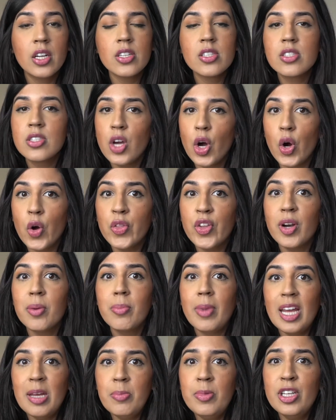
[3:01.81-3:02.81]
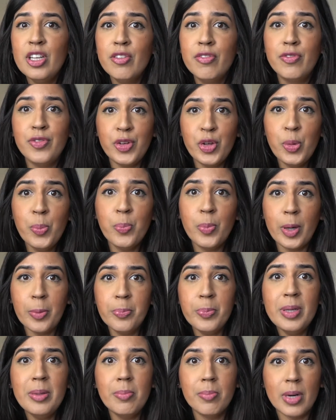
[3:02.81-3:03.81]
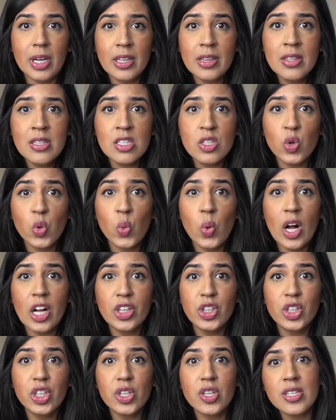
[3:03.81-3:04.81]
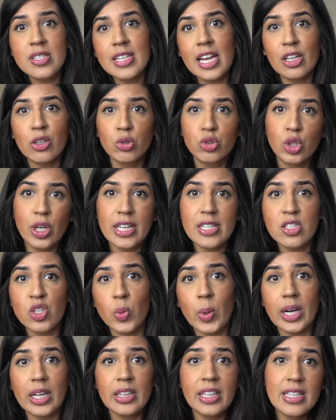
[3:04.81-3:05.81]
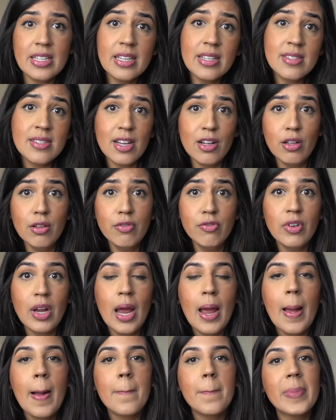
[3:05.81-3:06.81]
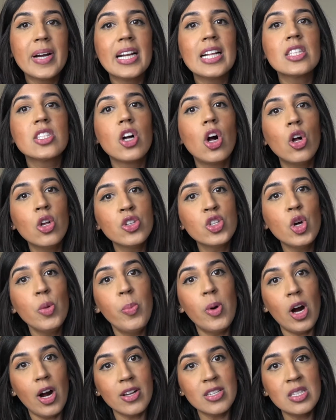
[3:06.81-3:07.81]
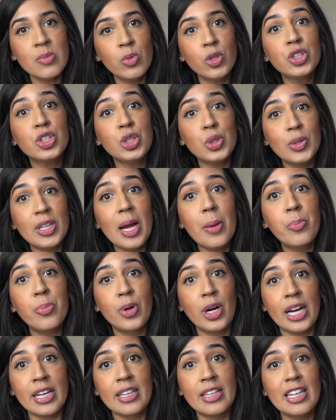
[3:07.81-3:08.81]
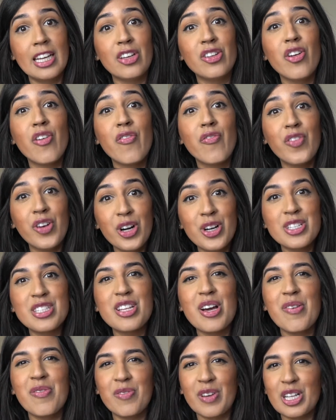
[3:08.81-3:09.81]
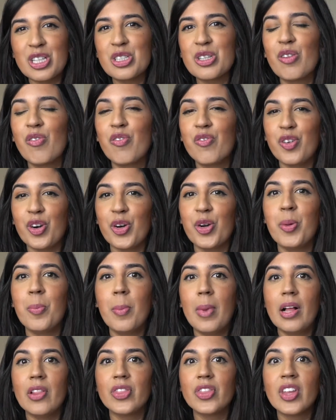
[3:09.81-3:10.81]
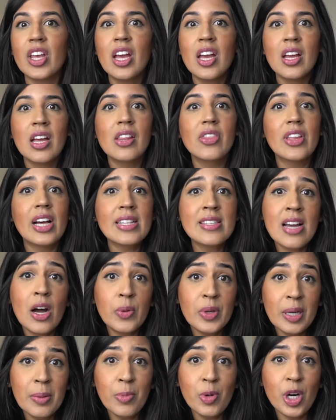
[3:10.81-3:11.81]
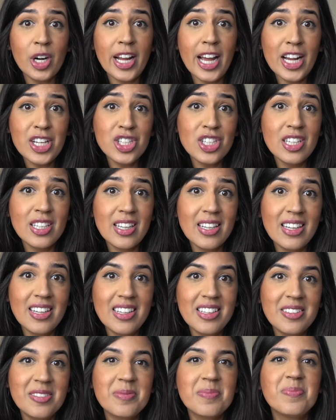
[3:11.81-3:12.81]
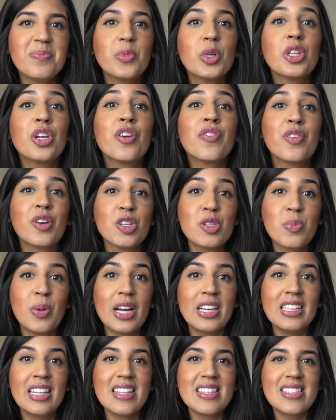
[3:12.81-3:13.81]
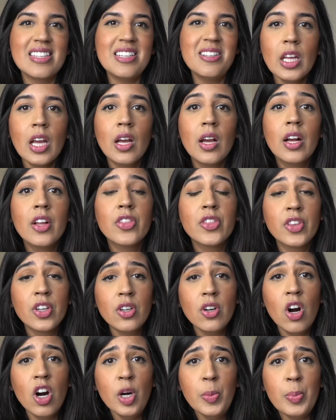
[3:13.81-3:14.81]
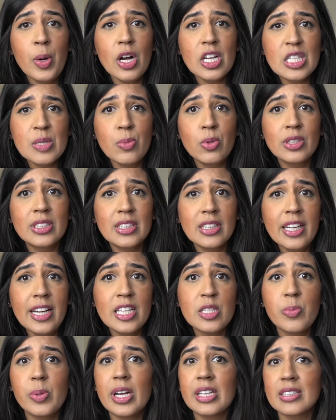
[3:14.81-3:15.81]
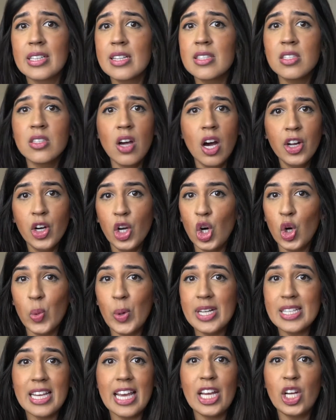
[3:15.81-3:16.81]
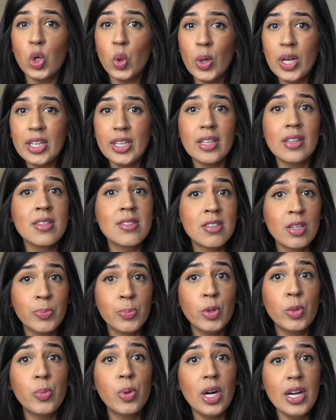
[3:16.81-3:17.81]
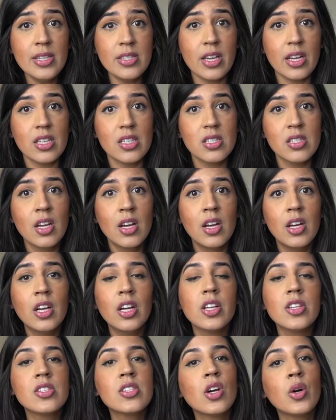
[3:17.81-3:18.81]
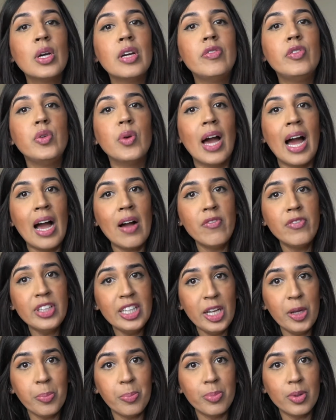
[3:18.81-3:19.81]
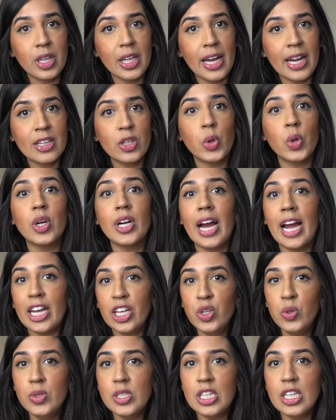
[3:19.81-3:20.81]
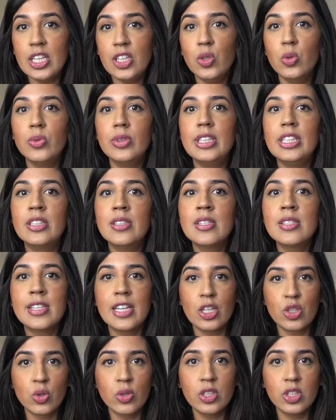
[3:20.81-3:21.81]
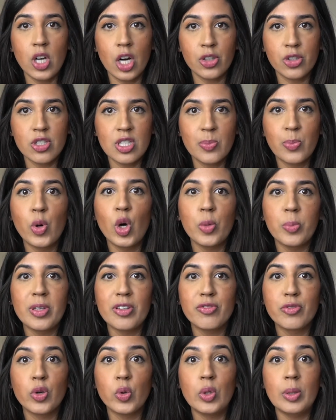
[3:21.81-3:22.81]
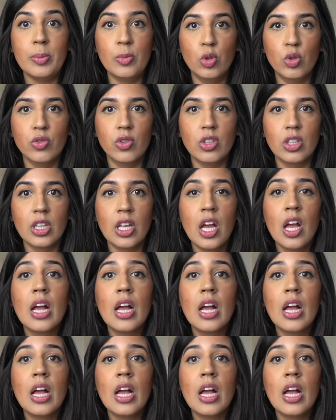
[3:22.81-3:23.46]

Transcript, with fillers: So there may be a few bumpy months while your cycle tries to regulate itself, but it's also possible to get pregnant in your first official fertile month. That's how Kim Kardashian did it with her first pregnancy. There are possible delays because it's not always a quick and simple process. So if you have an implant or an IUD, you'll need to schedule a doctor's appointment for removal.